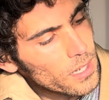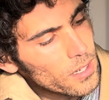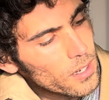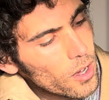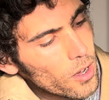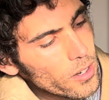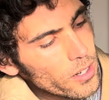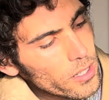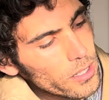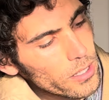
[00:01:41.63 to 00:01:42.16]

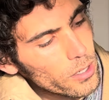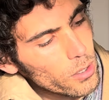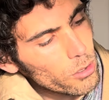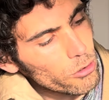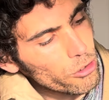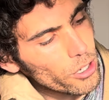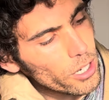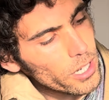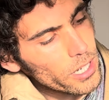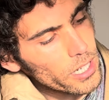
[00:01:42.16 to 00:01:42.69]
on a little
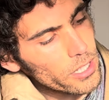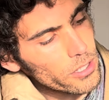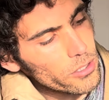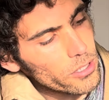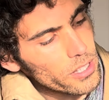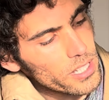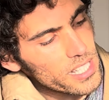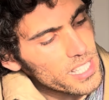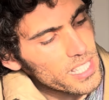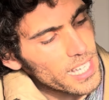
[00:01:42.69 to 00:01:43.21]
journey to
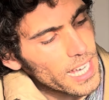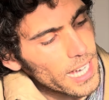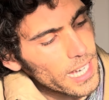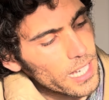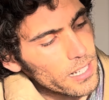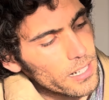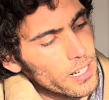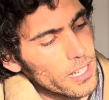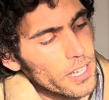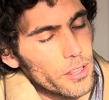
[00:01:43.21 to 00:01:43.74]
the
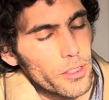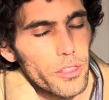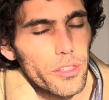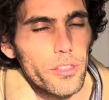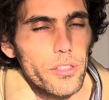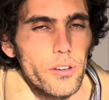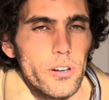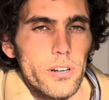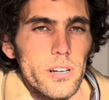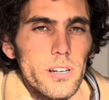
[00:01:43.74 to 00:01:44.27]
2nd and
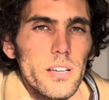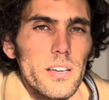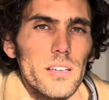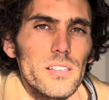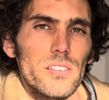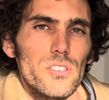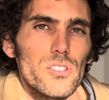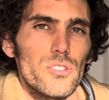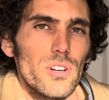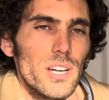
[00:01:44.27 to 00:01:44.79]
3rd
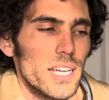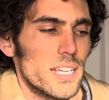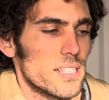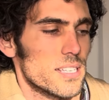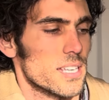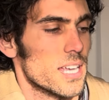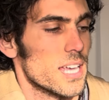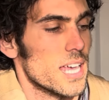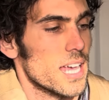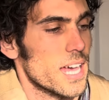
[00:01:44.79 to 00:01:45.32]
strings.
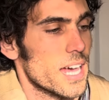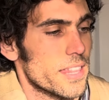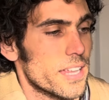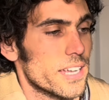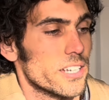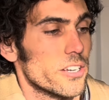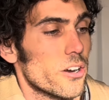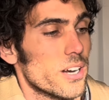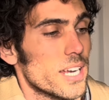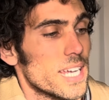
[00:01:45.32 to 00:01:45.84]
And then
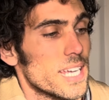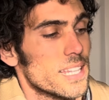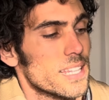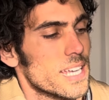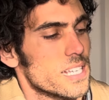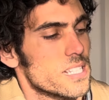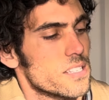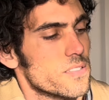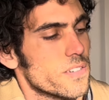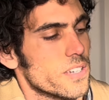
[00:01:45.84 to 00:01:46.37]
your
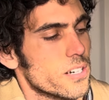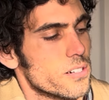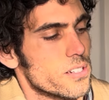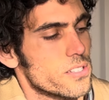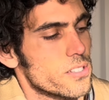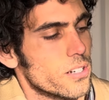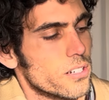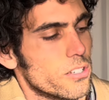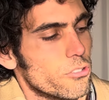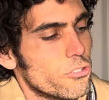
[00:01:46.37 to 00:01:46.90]
index finger is
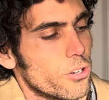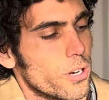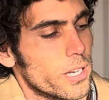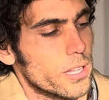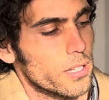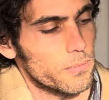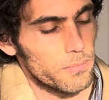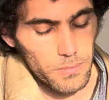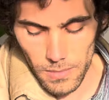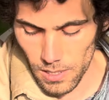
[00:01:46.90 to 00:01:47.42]
gonna join
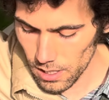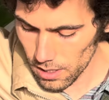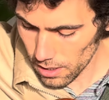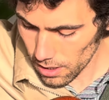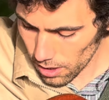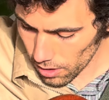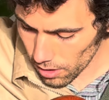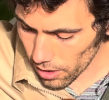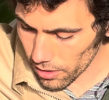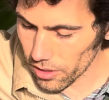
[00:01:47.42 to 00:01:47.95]
them
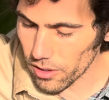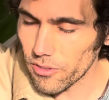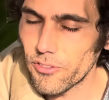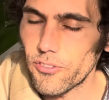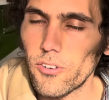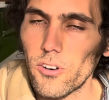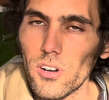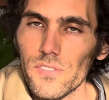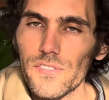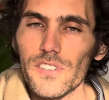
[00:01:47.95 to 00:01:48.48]
on the
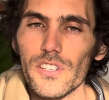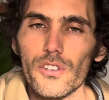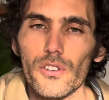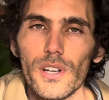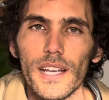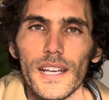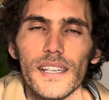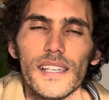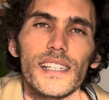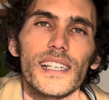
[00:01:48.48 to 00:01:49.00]
4th
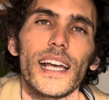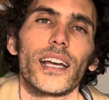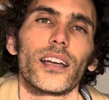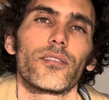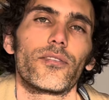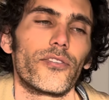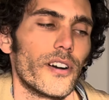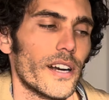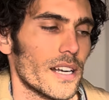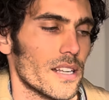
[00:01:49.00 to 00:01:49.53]
string, 2nd
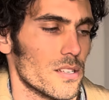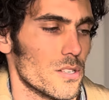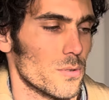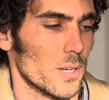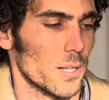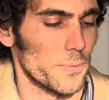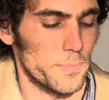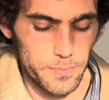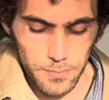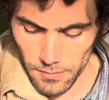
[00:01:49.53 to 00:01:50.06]
fret as
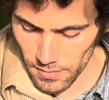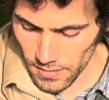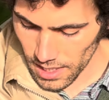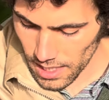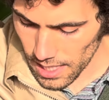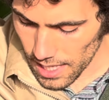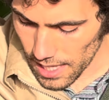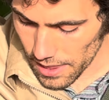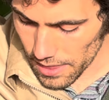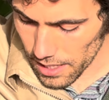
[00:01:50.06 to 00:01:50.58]
well.
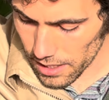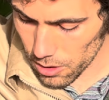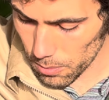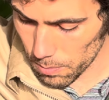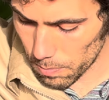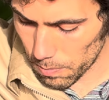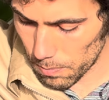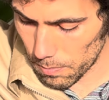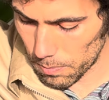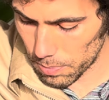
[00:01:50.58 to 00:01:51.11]
And then you
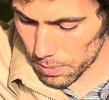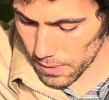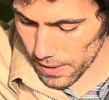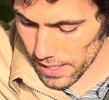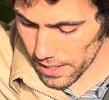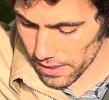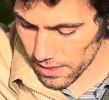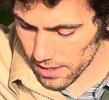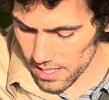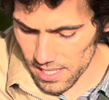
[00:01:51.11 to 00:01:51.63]

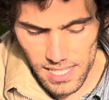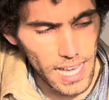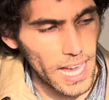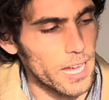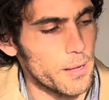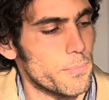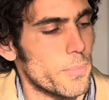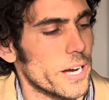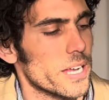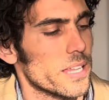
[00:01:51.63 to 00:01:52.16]
play this A
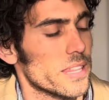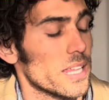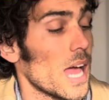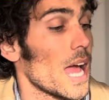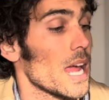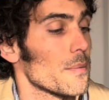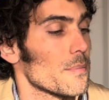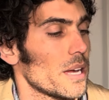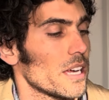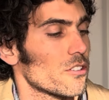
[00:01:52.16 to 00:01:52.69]

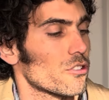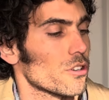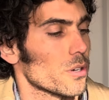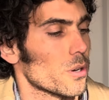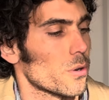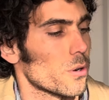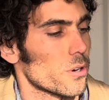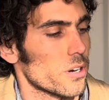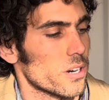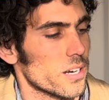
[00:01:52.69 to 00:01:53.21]
major
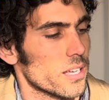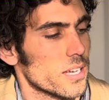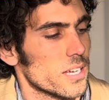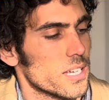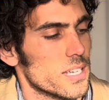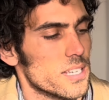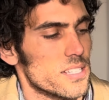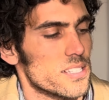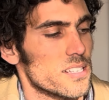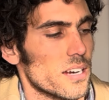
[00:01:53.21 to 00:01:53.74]
chord
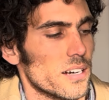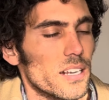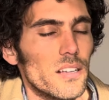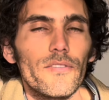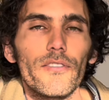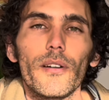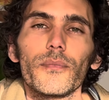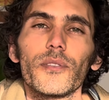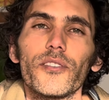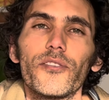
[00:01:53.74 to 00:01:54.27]
starting
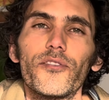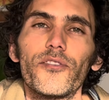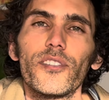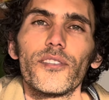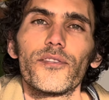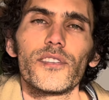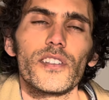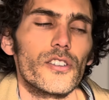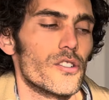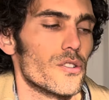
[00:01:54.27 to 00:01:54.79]
from the
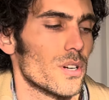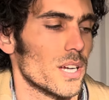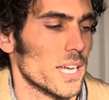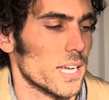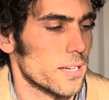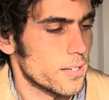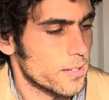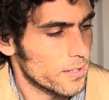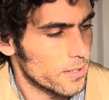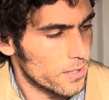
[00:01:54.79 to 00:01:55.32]
5th string
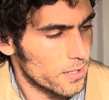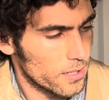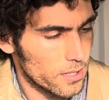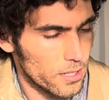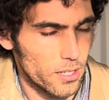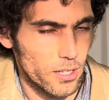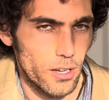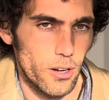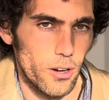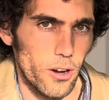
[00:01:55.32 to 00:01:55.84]

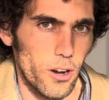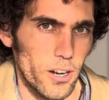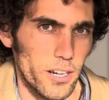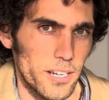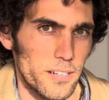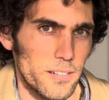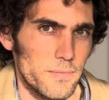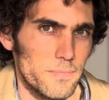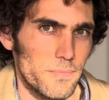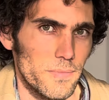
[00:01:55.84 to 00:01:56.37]
on.
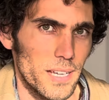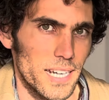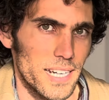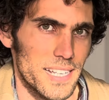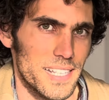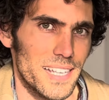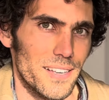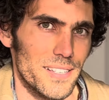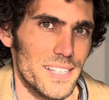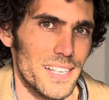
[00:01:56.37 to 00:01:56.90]
And it
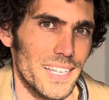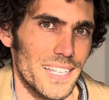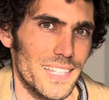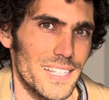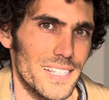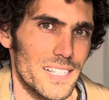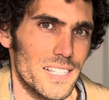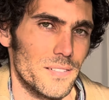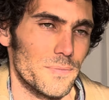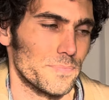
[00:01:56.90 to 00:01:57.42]
sounds like
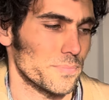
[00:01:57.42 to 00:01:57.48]
this.